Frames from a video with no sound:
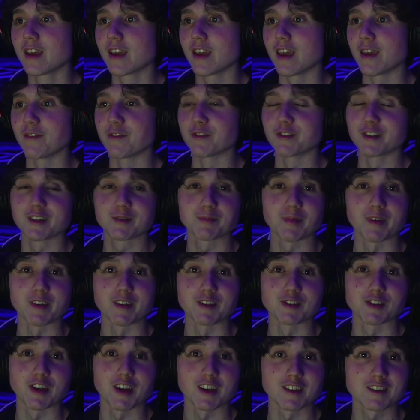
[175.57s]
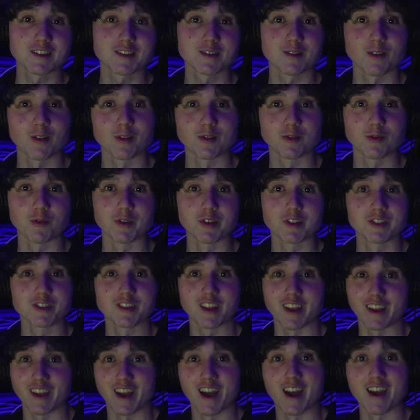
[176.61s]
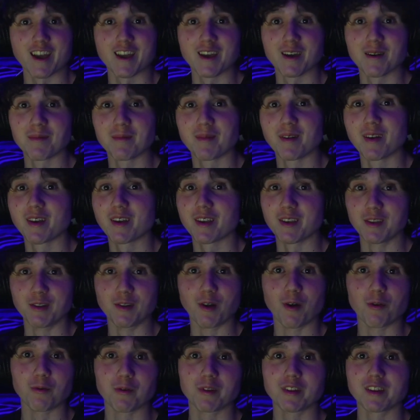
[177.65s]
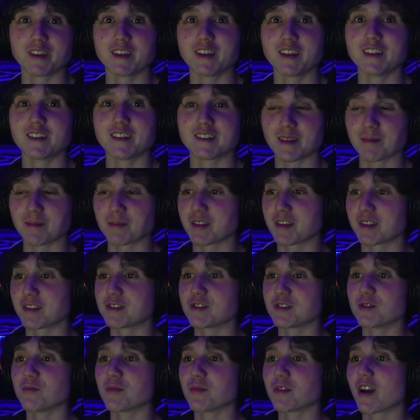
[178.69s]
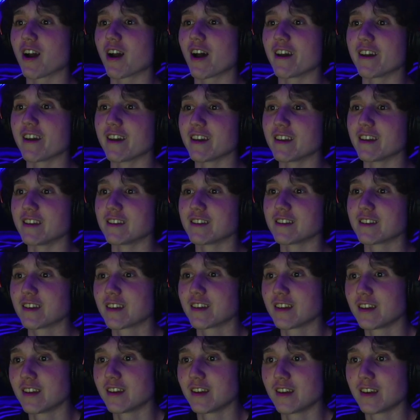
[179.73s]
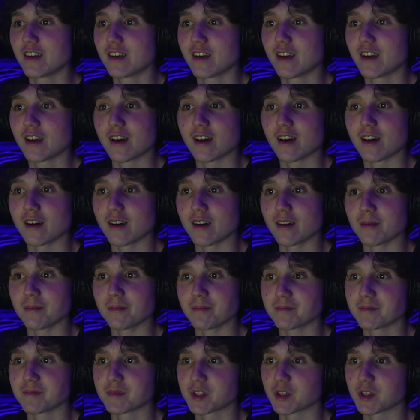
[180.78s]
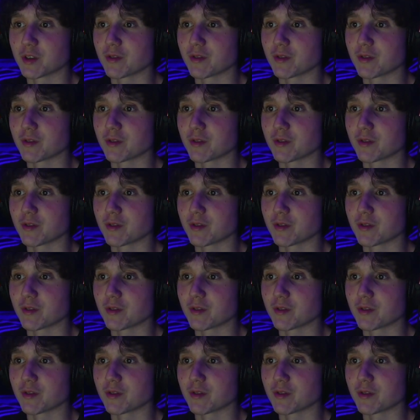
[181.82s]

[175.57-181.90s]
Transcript: if you're just playing chess on Twitch like I am, you don't really need something super high end. So